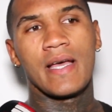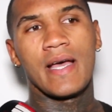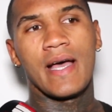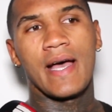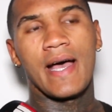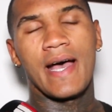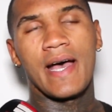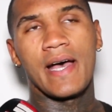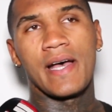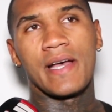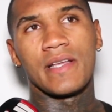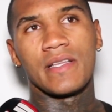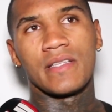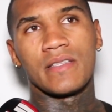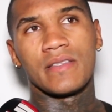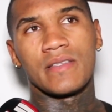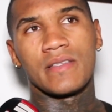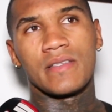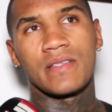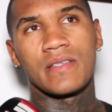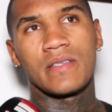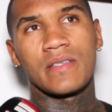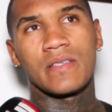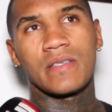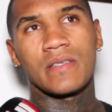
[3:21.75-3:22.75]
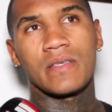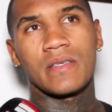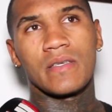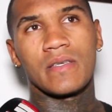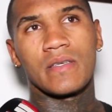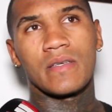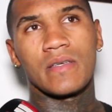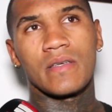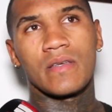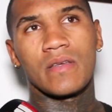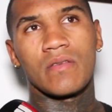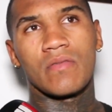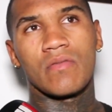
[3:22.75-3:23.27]
and
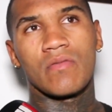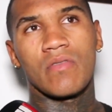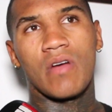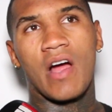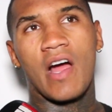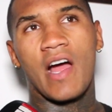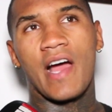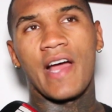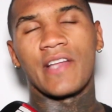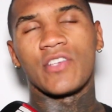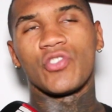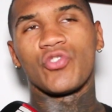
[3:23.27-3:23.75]
I